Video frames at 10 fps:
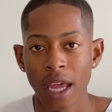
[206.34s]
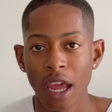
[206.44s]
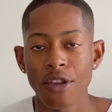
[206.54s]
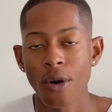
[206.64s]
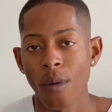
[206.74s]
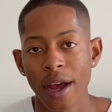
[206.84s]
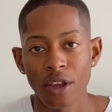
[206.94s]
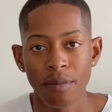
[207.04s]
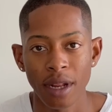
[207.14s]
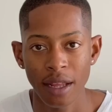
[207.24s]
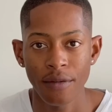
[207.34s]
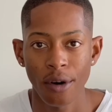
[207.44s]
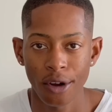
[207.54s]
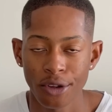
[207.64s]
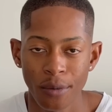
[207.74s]
in your why, you believe
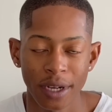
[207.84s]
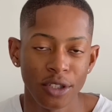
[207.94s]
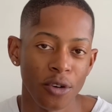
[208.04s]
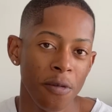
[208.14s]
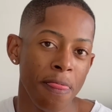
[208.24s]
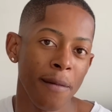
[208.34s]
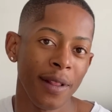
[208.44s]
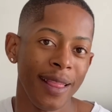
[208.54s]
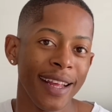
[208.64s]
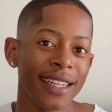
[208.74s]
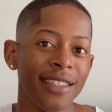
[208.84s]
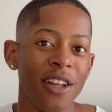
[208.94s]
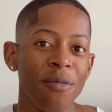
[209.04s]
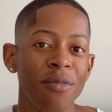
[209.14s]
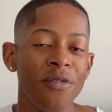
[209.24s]
on your why. So let us
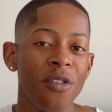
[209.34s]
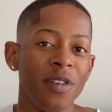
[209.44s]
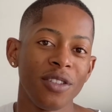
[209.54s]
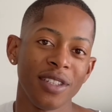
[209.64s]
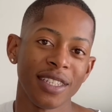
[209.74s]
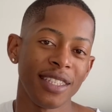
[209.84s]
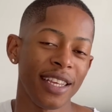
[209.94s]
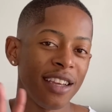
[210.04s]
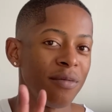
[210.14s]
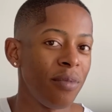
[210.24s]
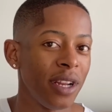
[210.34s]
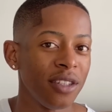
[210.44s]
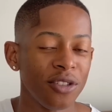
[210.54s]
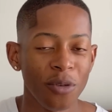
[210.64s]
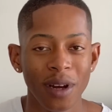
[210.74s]
now move over to the second point.
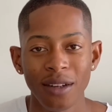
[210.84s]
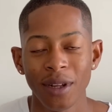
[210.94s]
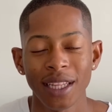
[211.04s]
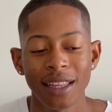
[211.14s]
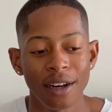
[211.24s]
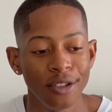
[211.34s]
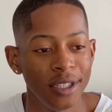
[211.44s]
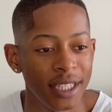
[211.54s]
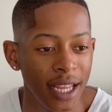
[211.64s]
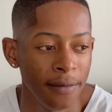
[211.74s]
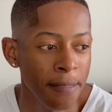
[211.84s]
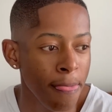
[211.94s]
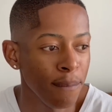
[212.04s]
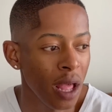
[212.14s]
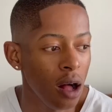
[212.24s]
So one thing that I'll do is that
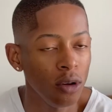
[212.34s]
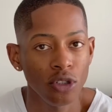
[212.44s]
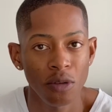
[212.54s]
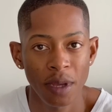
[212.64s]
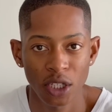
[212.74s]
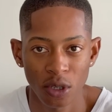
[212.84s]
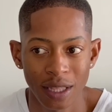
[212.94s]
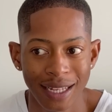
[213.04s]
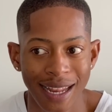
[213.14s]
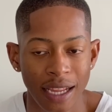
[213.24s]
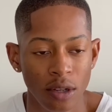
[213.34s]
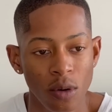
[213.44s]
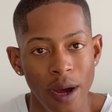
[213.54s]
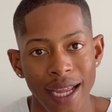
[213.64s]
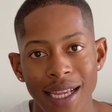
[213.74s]
I'll also make sure that
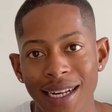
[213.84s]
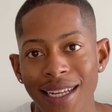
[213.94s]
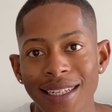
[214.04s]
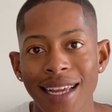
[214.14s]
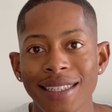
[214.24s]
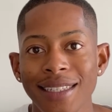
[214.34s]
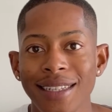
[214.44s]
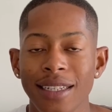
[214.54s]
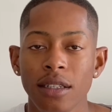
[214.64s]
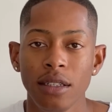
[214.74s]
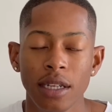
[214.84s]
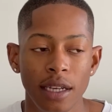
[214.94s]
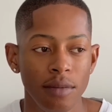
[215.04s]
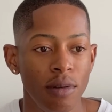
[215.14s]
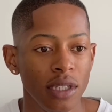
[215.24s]
I get in as detailed
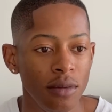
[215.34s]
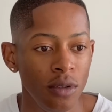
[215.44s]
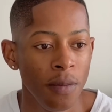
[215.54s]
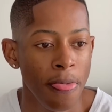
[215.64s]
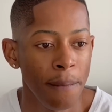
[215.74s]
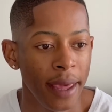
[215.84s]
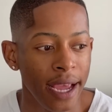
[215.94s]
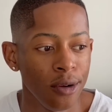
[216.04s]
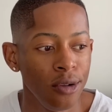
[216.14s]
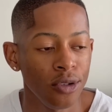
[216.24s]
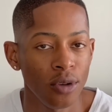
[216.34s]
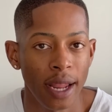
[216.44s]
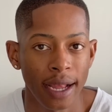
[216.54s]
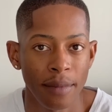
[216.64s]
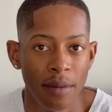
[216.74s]
as possible. And also
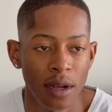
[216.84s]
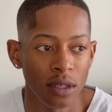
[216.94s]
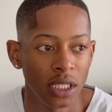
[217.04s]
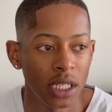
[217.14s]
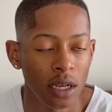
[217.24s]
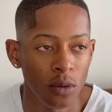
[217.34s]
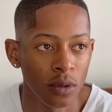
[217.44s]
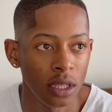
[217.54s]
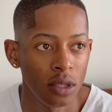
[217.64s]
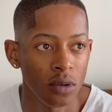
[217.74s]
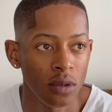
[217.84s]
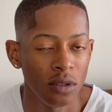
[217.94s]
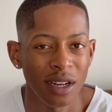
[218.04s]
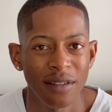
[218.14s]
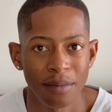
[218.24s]
maybe I'll share with you,
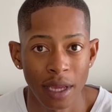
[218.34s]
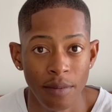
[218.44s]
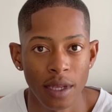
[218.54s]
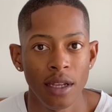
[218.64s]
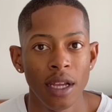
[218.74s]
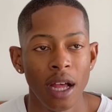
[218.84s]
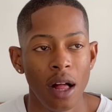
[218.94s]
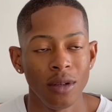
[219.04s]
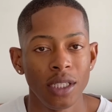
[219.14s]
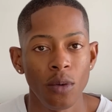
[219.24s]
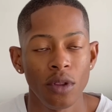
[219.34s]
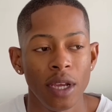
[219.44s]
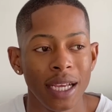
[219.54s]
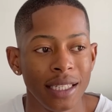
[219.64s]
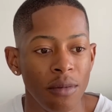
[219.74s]
not even maybe, I'll share with
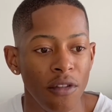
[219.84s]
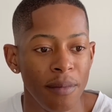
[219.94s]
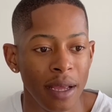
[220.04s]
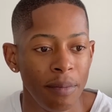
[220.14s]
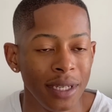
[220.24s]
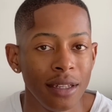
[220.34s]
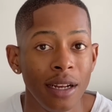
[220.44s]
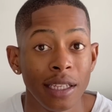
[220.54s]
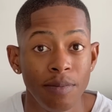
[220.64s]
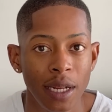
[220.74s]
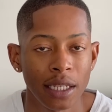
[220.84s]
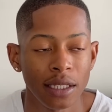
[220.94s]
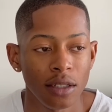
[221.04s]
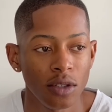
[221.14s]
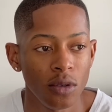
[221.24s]
you guys some of my personal
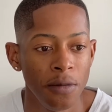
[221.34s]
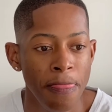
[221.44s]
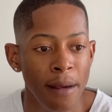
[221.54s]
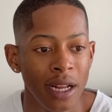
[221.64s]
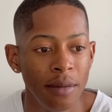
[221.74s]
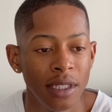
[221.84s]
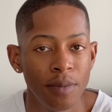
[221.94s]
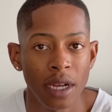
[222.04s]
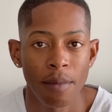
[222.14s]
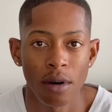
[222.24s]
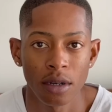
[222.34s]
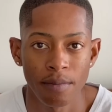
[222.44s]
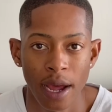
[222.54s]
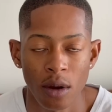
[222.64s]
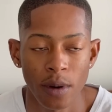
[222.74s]
experiences. So let me speak about
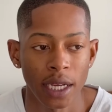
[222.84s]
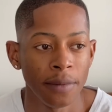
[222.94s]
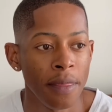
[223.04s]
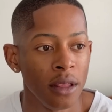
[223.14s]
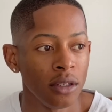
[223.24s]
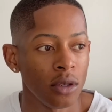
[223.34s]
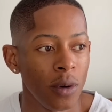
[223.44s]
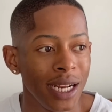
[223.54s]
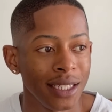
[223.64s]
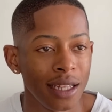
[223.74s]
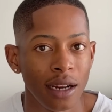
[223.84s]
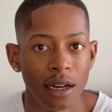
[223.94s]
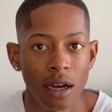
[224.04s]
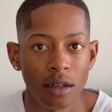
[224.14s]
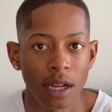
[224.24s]
my why. So when I started
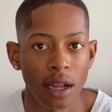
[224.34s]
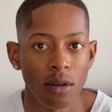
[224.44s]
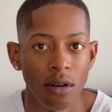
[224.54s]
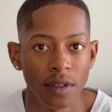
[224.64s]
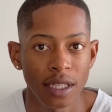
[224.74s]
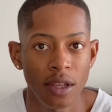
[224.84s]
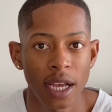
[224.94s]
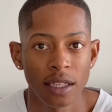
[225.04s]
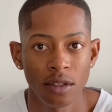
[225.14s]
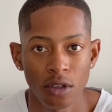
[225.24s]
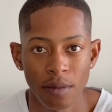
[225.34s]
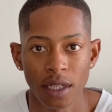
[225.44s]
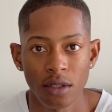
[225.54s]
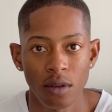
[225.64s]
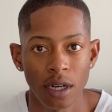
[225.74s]
out, obviously you guys know my
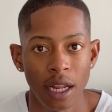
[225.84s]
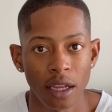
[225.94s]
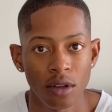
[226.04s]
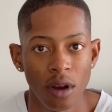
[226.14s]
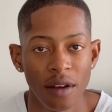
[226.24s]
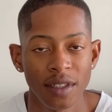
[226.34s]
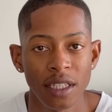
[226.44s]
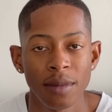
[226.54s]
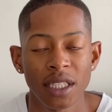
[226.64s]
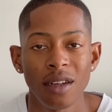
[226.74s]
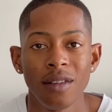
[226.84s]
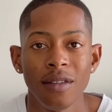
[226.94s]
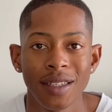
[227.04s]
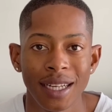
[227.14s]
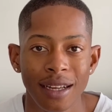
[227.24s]
story. I've seen myself
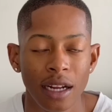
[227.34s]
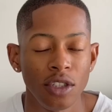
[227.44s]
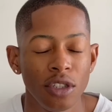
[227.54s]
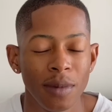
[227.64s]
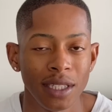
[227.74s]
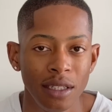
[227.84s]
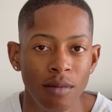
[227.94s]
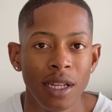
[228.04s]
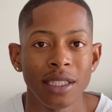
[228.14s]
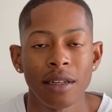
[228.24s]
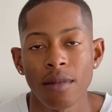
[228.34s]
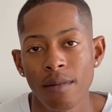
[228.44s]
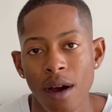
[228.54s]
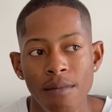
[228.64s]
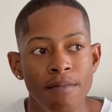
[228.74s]
live in a garage with my siblings and my
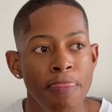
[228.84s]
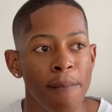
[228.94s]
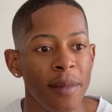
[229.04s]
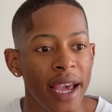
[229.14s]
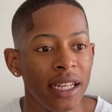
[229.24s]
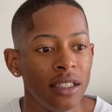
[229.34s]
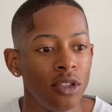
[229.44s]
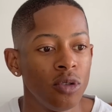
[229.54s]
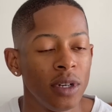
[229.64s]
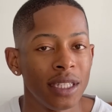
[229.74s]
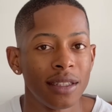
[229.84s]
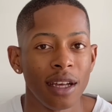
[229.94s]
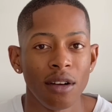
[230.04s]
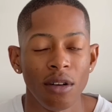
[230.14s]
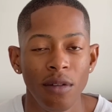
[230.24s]
mom, and it
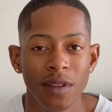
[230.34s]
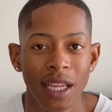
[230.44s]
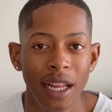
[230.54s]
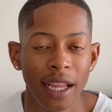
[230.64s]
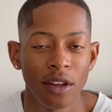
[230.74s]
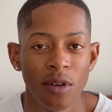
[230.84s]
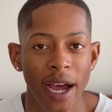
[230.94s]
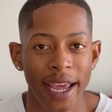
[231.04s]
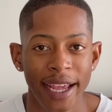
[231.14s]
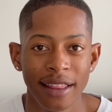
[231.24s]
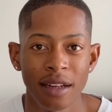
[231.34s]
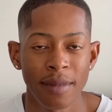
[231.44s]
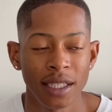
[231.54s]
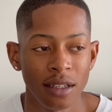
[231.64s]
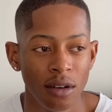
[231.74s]
started off there. I had that
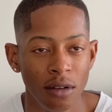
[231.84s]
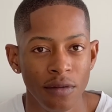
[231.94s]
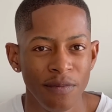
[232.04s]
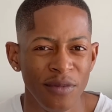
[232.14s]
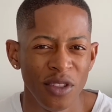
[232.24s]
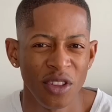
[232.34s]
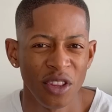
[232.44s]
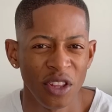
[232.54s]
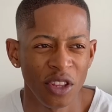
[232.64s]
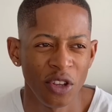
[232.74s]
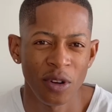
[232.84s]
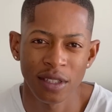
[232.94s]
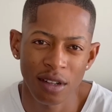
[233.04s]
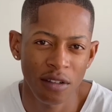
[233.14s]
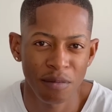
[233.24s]
mindset of
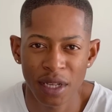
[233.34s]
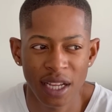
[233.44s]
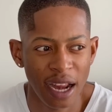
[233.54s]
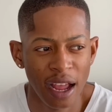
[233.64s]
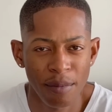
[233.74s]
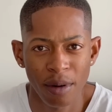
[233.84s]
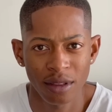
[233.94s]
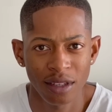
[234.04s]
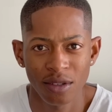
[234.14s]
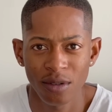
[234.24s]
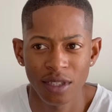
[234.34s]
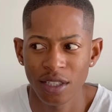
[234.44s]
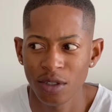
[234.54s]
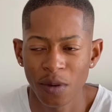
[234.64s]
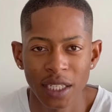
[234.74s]
instead of me crying about this whole
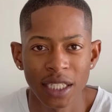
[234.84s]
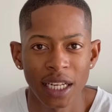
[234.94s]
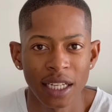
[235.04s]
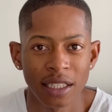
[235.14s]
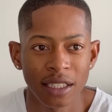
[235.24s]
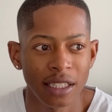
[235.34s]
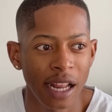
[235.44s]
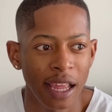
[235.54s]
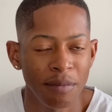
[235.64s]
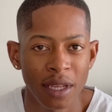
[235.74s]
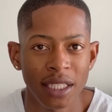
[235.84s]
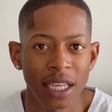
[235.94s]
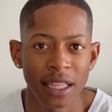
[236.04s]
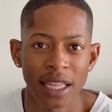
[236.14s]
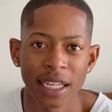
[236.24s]
situation and me
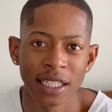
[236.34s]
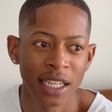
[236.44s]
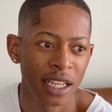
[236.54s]
saying that